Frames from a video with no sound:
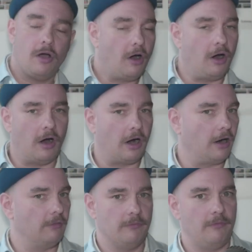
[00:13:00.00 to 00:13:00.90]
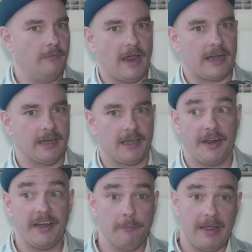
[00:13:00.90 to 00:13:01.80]
are not going to cut
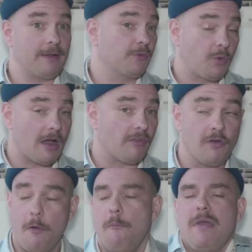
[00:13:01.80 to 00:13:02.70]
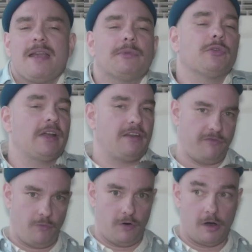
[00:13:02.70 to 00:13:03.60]
it. Make them twelve. Make them
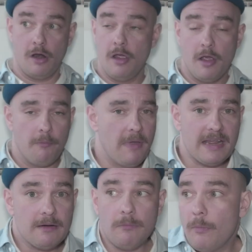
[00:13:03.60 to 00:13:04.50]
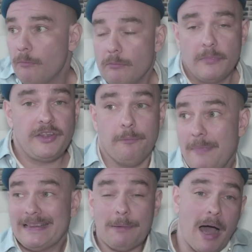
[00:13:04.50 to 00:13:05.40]
twenty-four. Make them
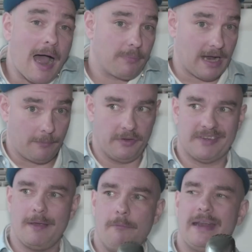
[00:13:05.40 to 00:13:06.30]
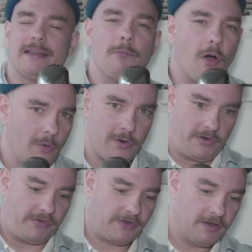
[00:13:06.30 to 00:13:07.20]
make them hobgoblins, make them
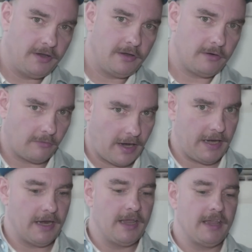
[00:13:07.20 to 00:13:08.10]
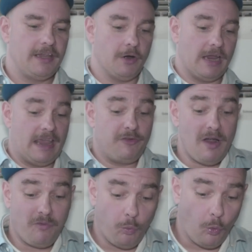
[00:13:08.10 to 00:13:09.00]
ogres, right? You know, if you
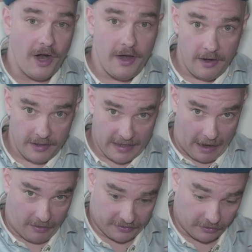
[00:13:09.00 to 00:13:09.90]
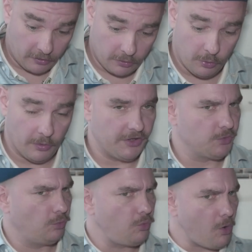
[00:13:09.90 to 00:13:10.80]
have one character who is
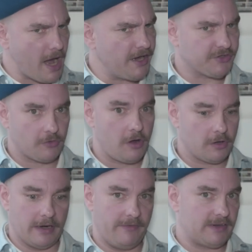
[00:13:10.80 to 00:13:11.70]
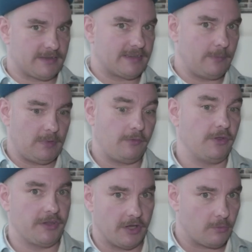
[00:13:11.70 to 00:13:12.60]
way stronger, even at the same level than
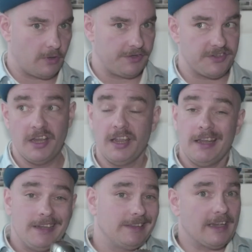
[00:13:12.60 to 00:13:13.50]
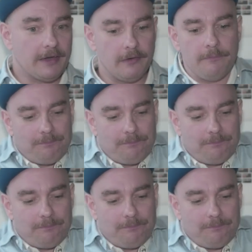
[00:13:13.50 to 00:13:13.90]
the other ones, then,